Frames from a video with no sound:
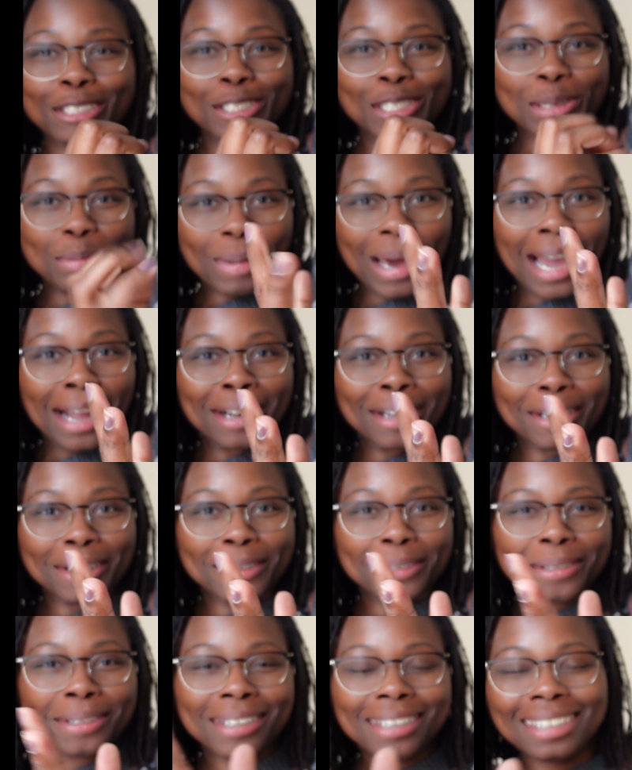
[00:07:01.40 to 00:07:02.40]

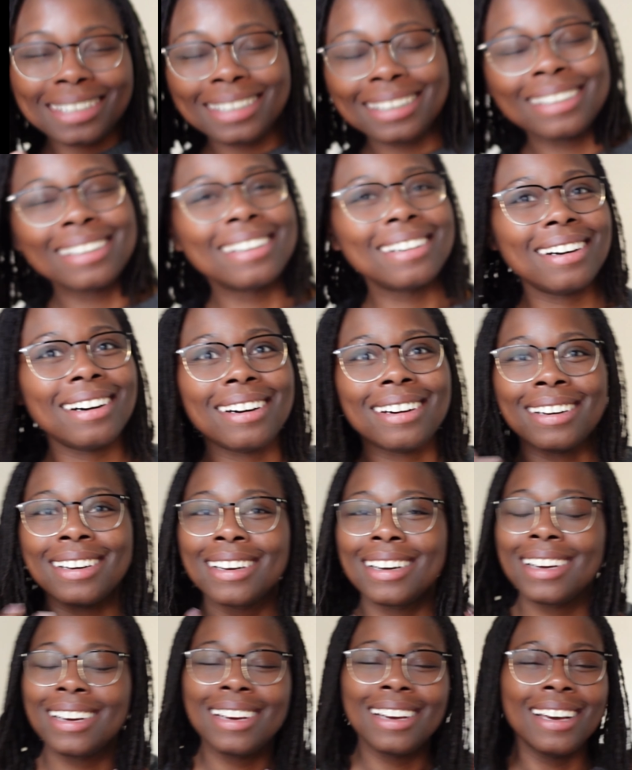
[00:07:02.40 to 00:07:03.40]
Tobacco. Ugh,
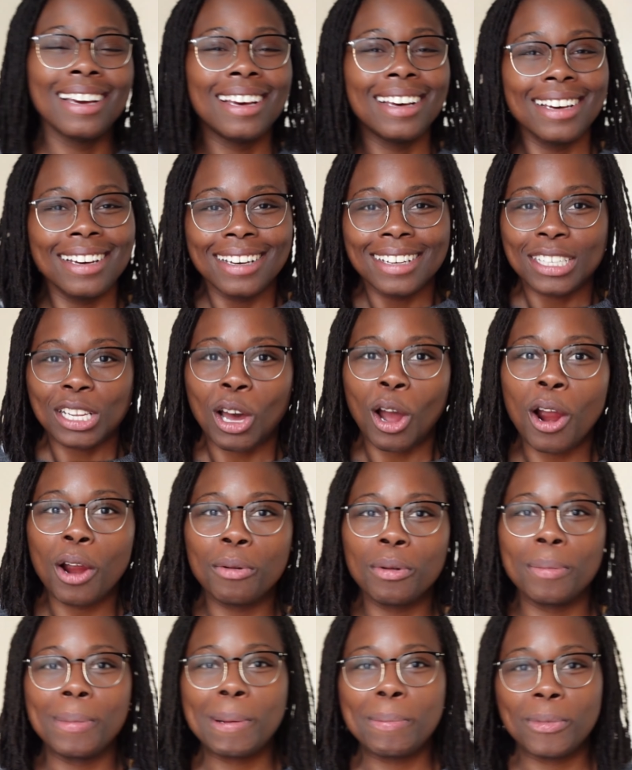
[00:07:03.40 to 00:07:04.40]
it's
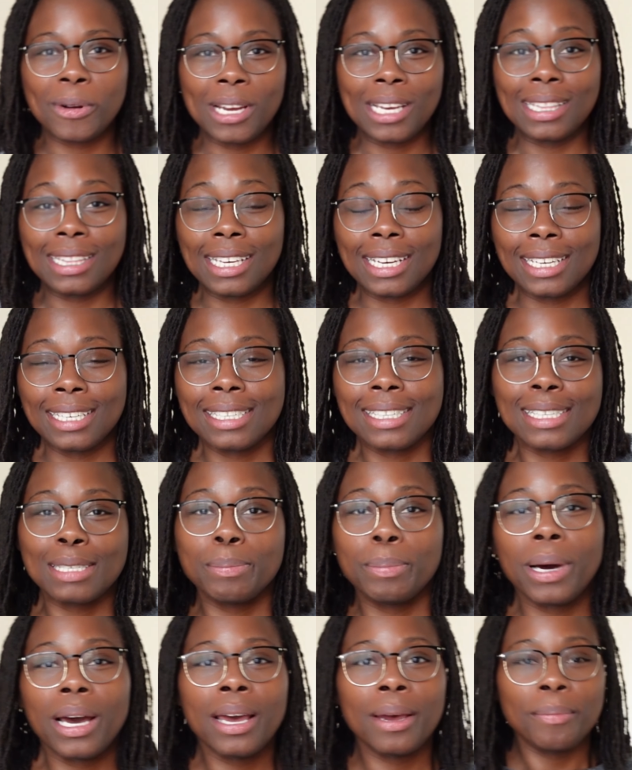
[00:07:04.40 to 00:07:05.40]
hard remembering things.
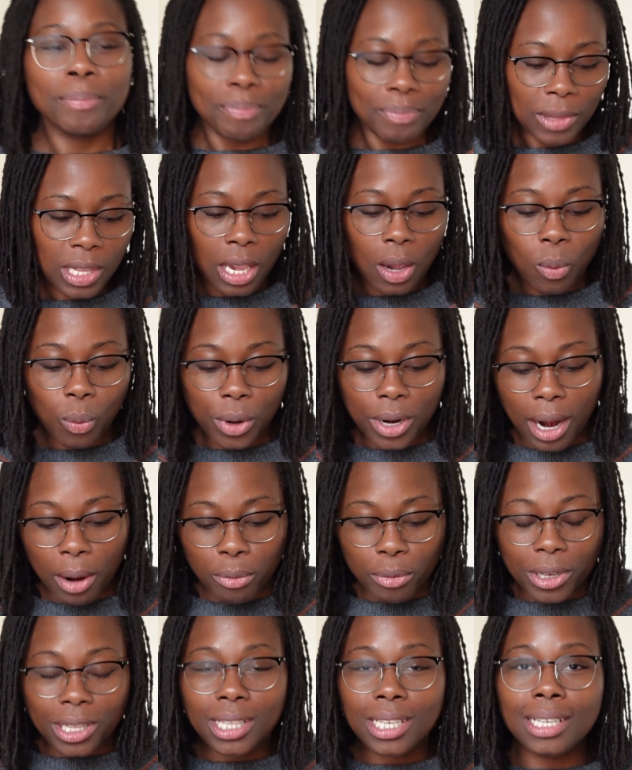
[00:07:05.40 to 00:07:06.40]
But what I
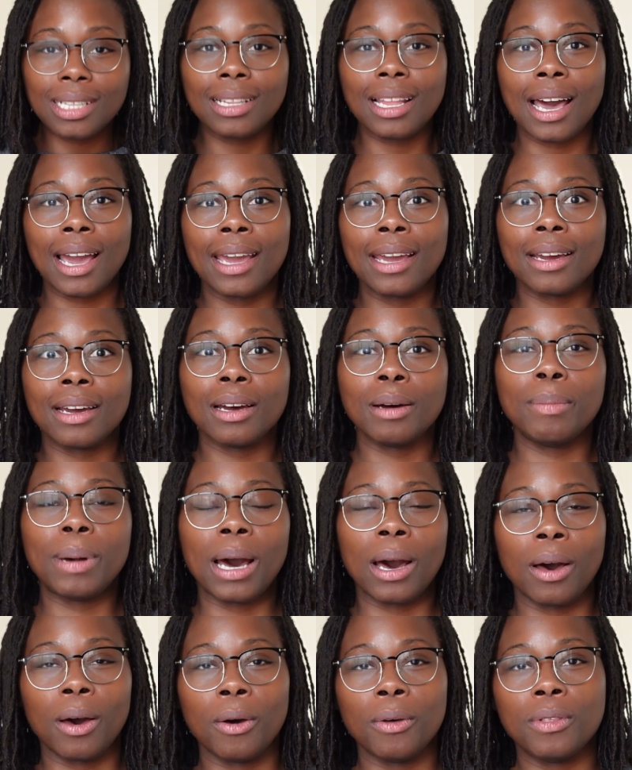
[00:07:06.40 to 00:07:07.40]
really like
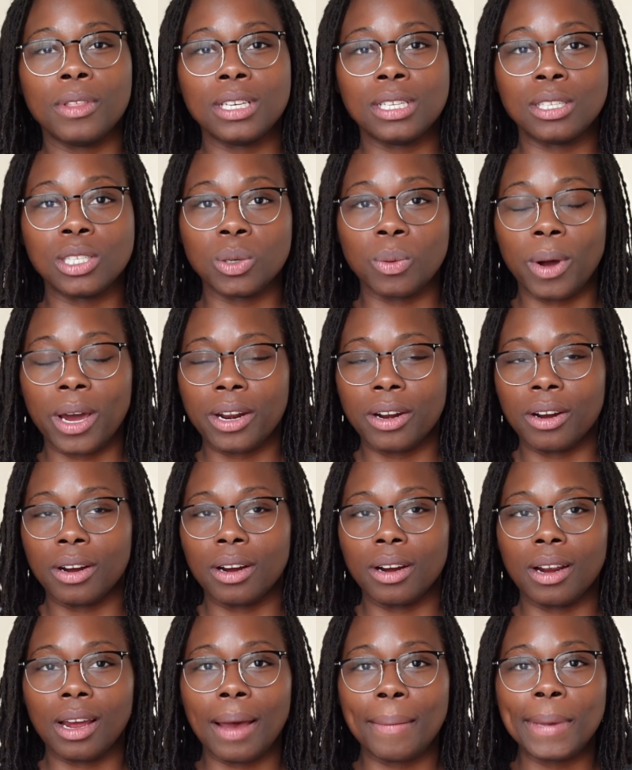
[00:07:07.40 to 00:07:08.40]
about this
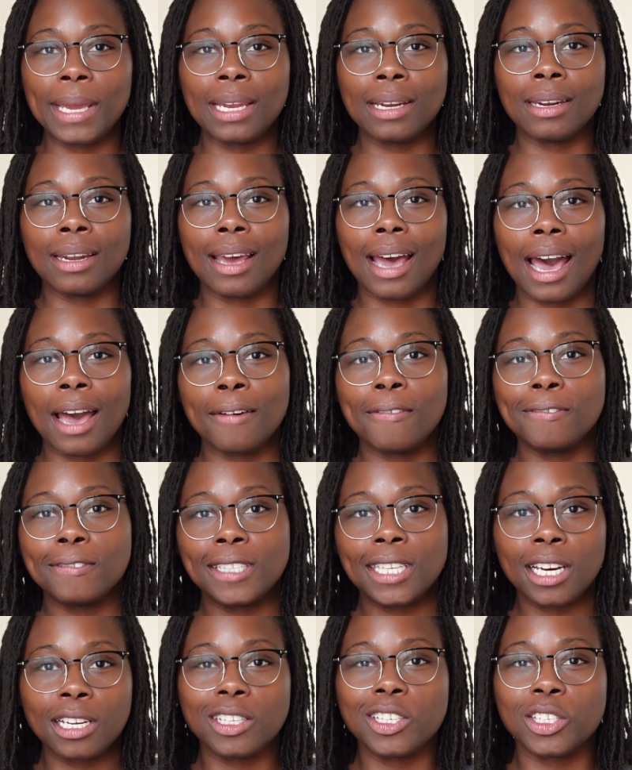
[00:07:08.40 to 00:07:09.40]
sweater, I mean, I've
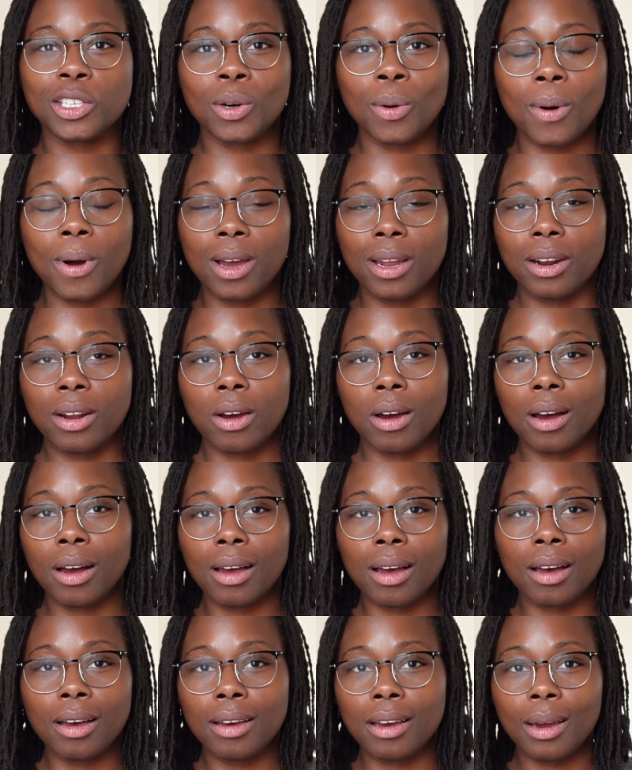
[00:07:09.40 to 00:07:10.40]
touched on
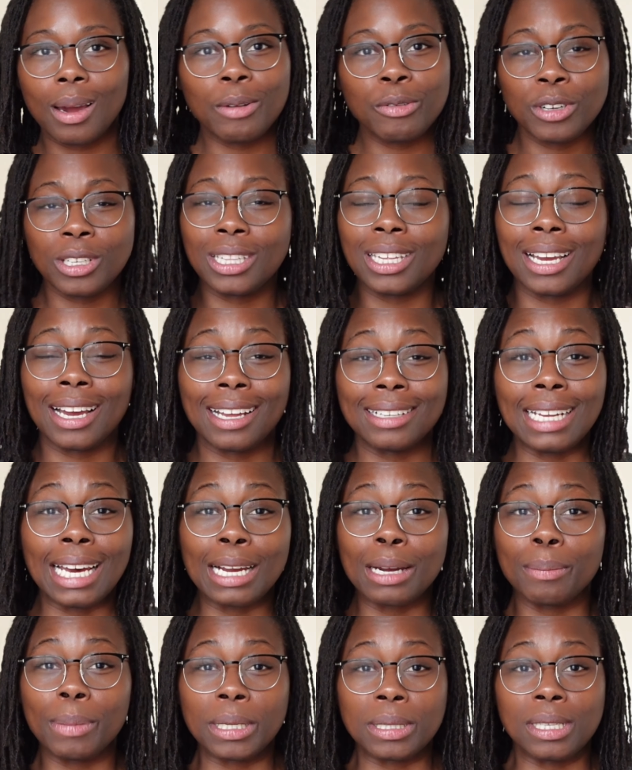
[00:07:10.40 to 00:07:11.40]
everything I
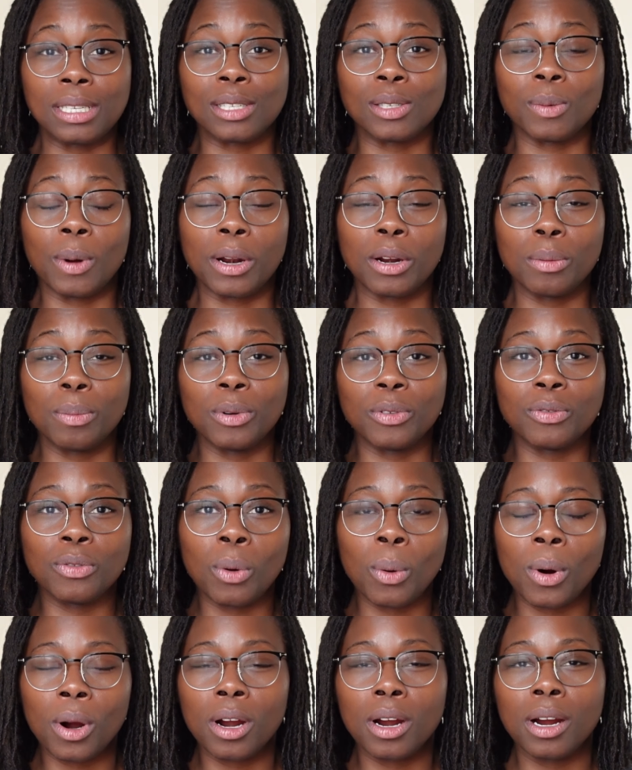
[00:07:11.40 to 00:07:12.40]
like about this sweater
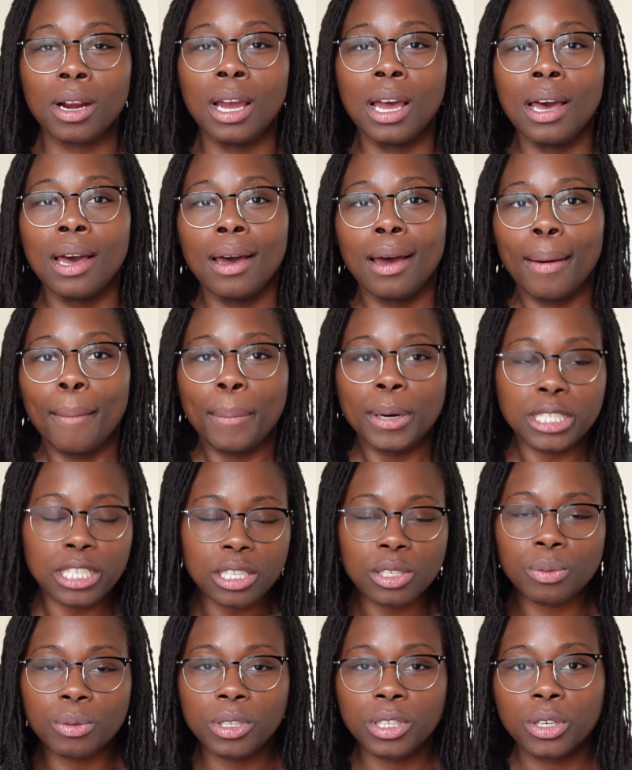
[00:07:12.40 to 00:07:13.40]
before, but
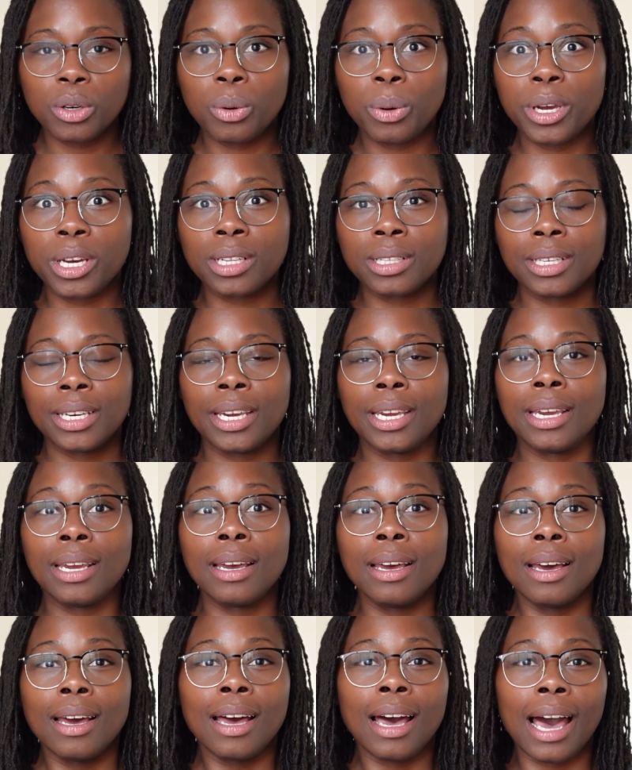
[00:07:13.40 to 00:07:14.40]
just really
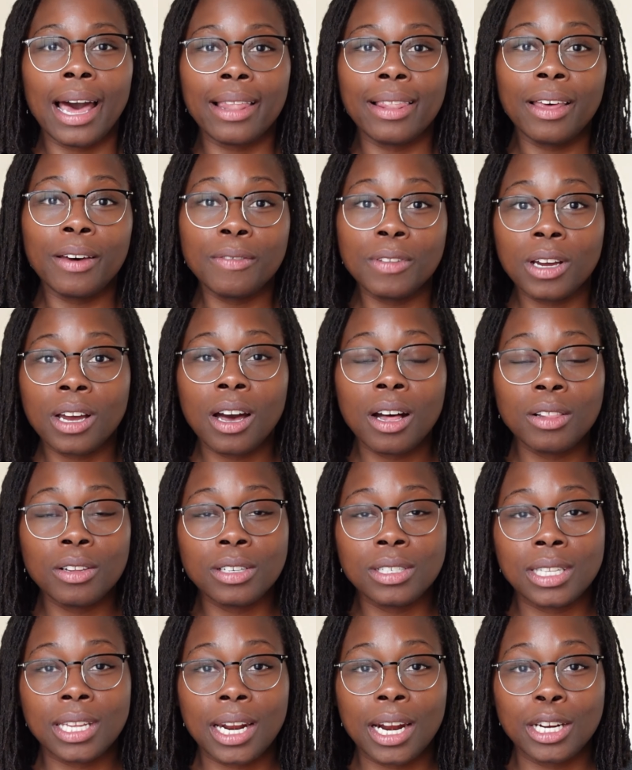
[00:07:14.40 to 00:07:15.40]
quickly, I love the
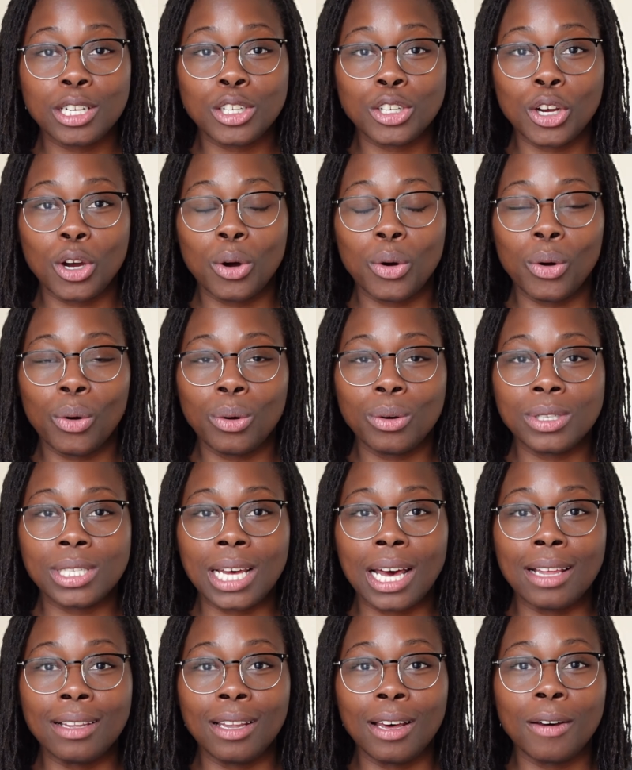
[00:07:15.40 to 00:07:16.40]
colors that I chose.
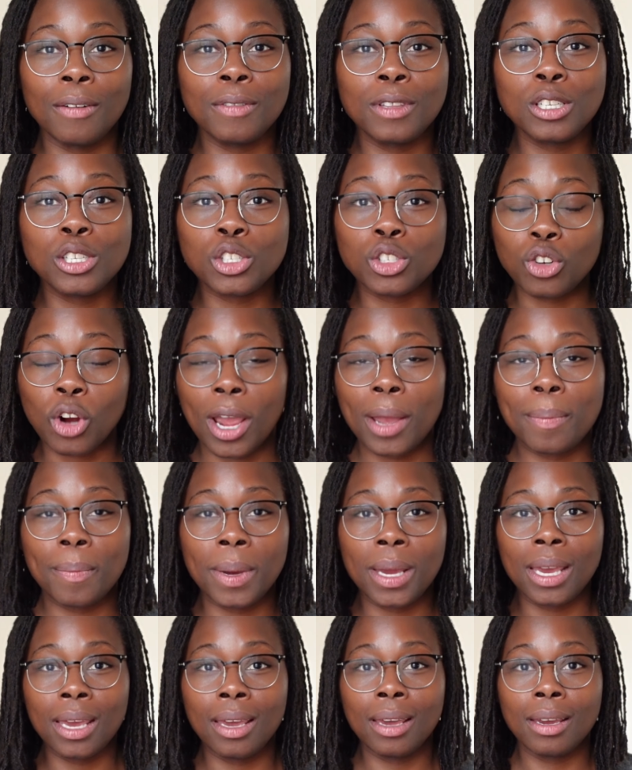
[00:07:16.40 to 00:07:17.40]
I love the
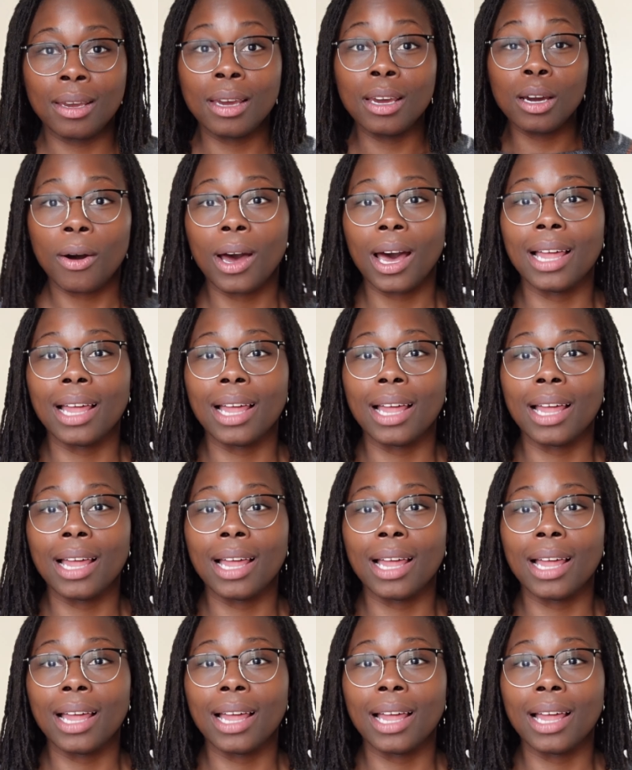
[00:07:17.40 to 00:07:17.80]
striping.